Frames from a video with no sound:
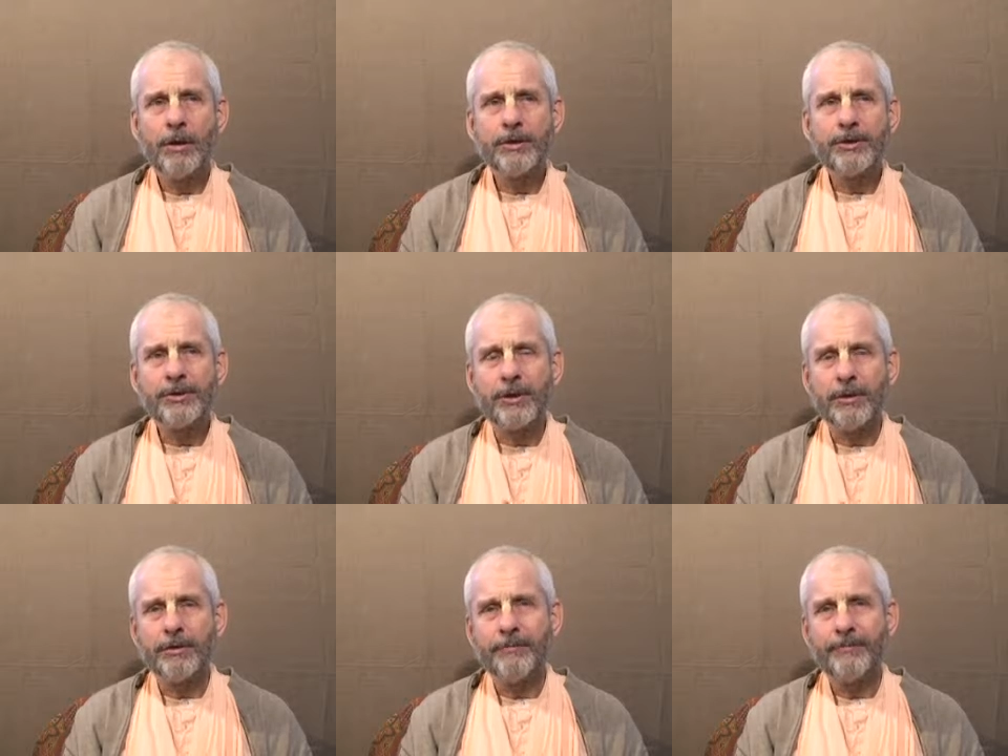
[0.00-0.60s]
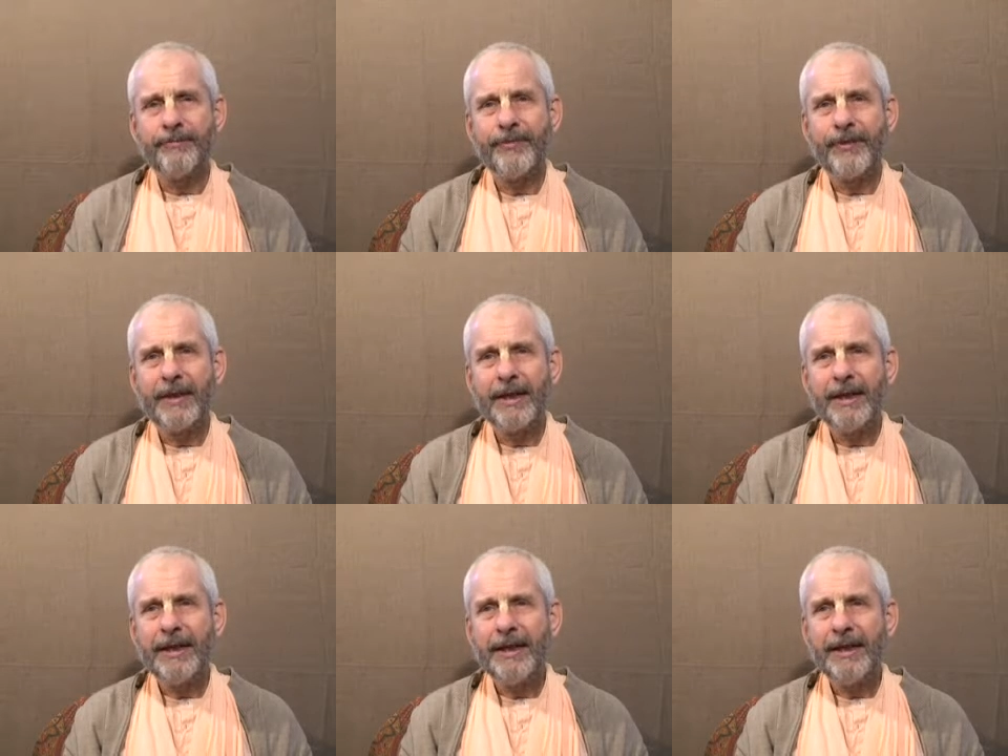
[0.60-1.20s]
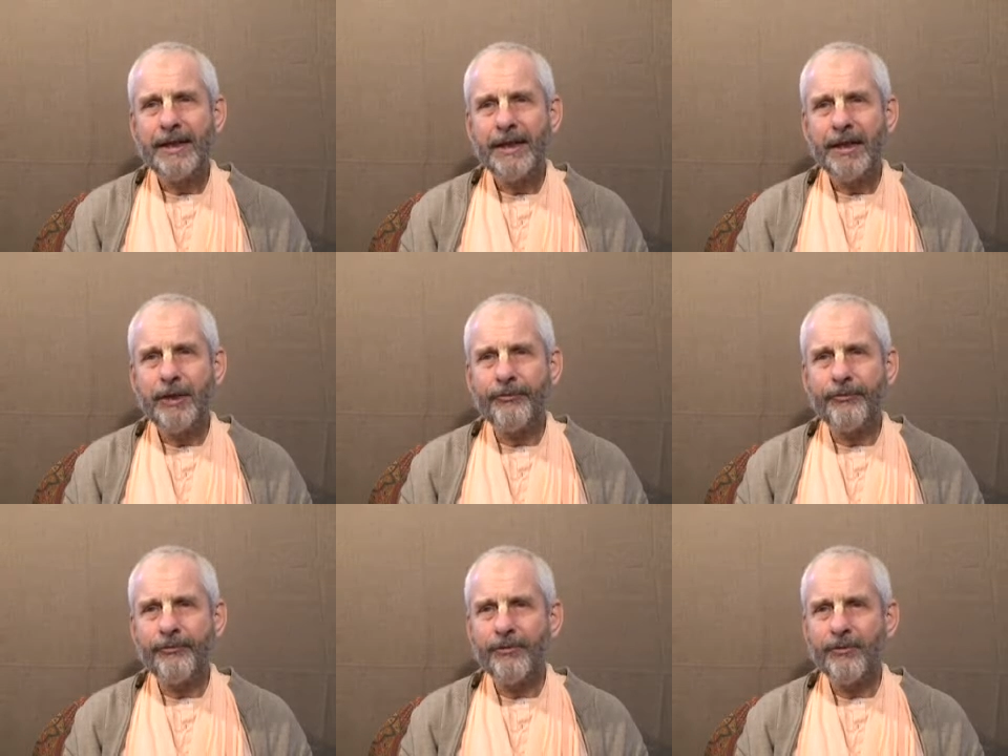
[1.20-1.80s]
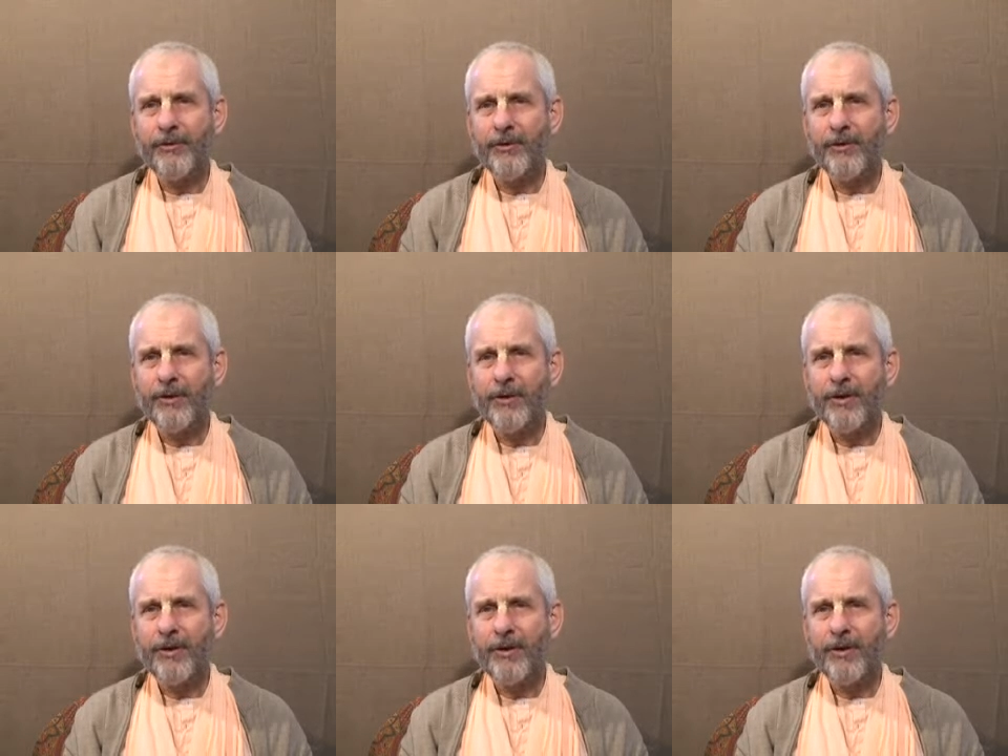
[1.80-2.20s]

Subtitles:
also, if